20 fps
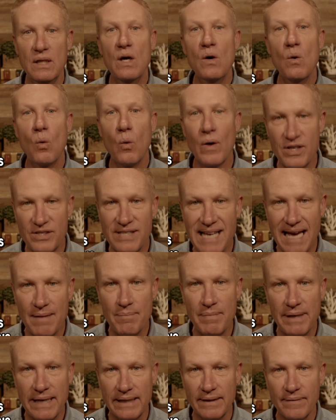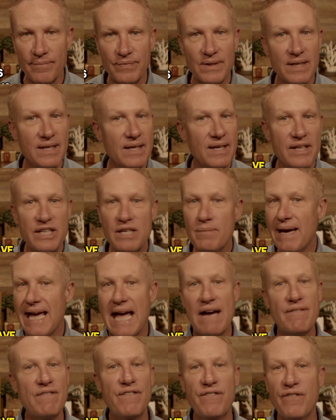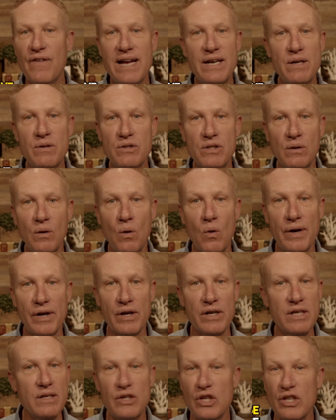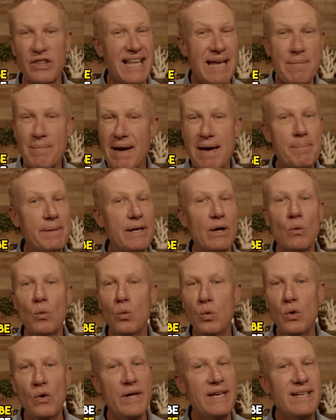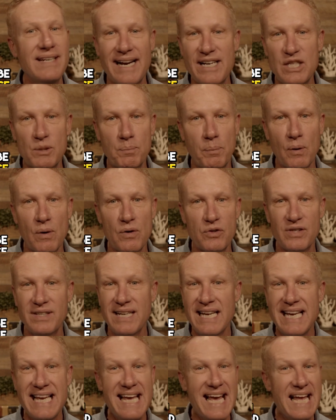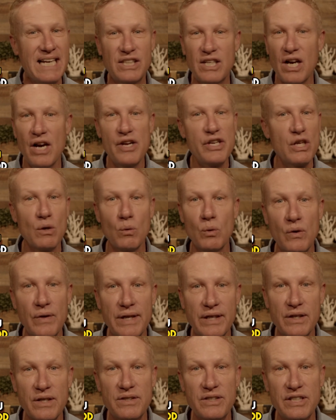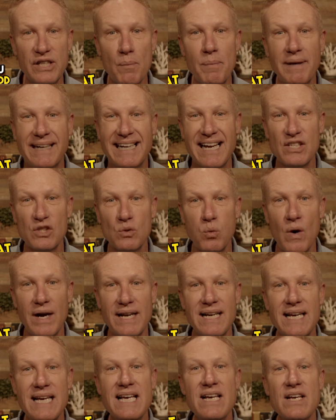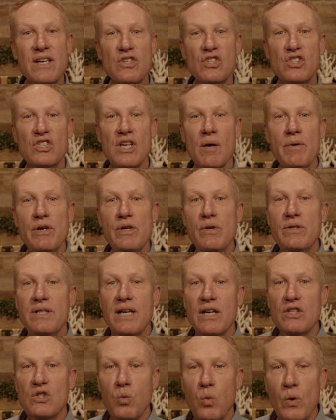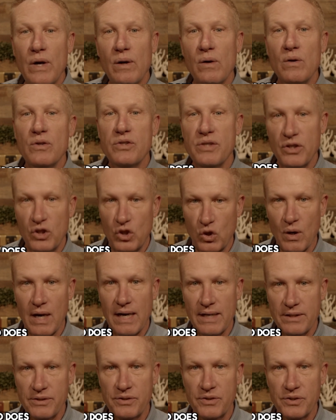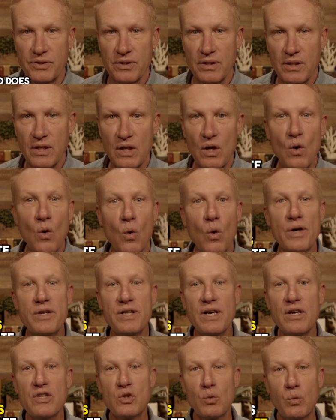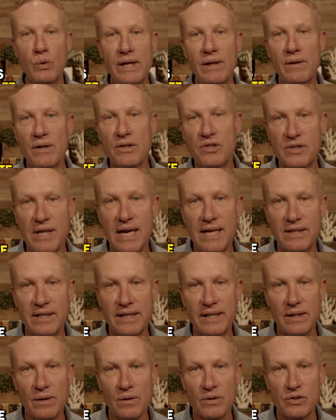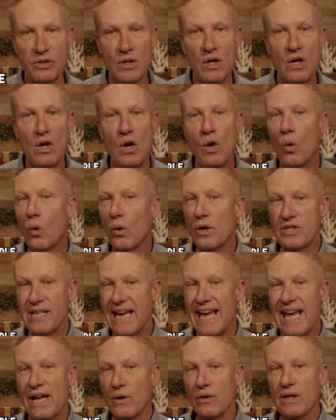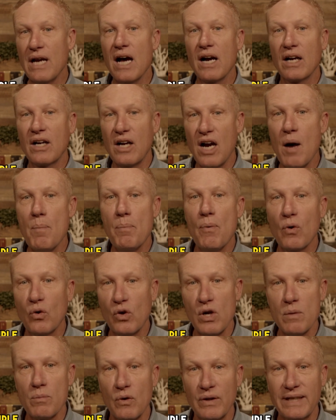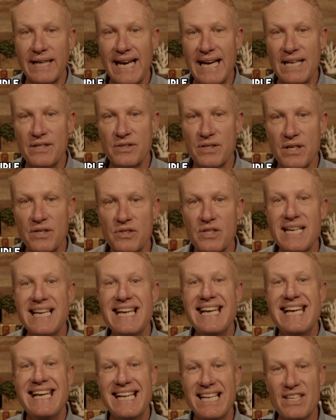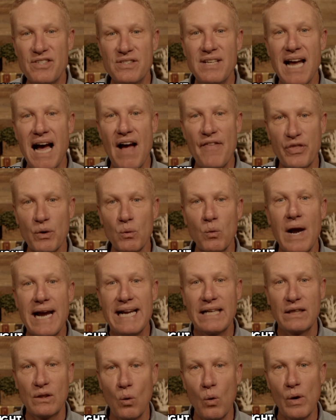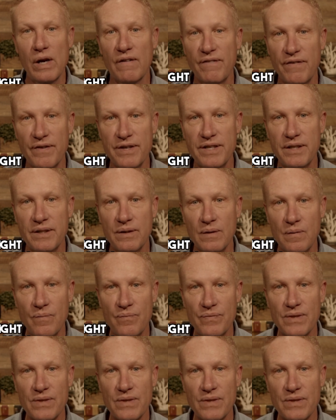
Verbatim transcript: What does that mean? You may have a friend who's a lawyer. You, they might be a really nice person and cut you a really good deal, but guess what? Someone who does wills and trusts or does real estate deals or has handled a couple criminal cases is not the right lawyer for you.